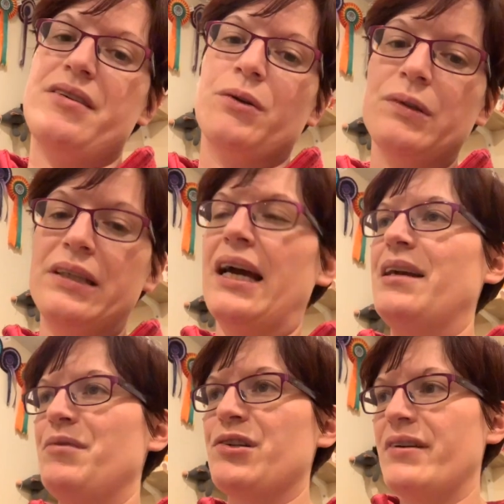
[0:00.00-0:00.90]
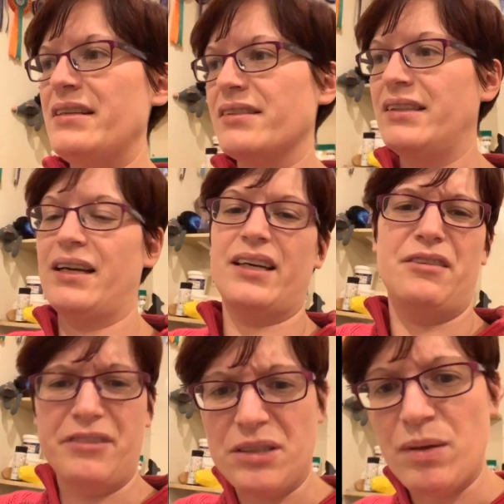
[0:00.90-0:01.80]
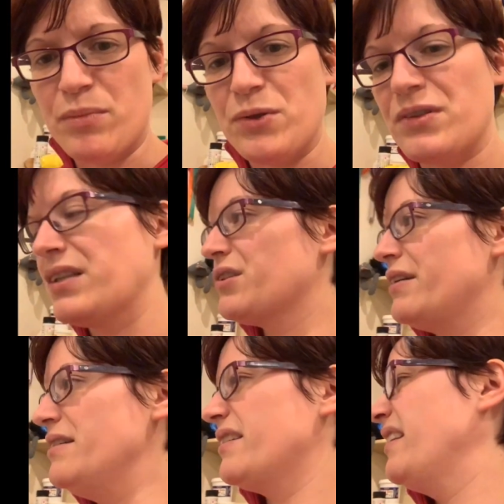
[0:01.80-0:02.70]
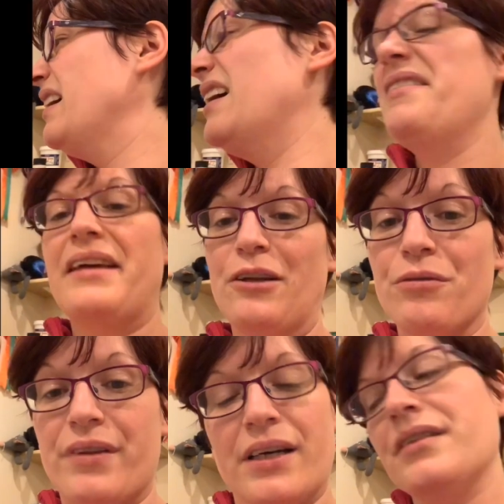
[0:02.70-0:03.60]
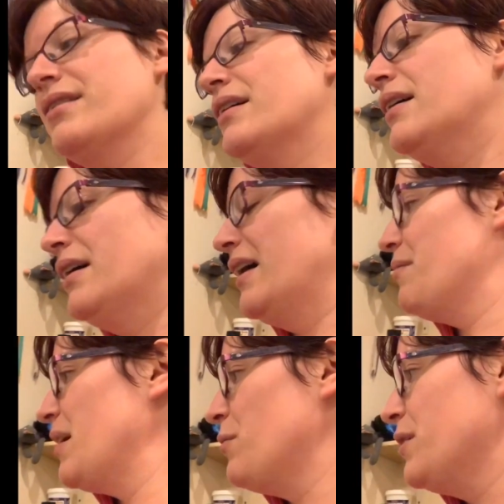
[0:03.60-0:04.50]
oldie aimed treats, and then kind of vitamin boosting treats, and they love that, and that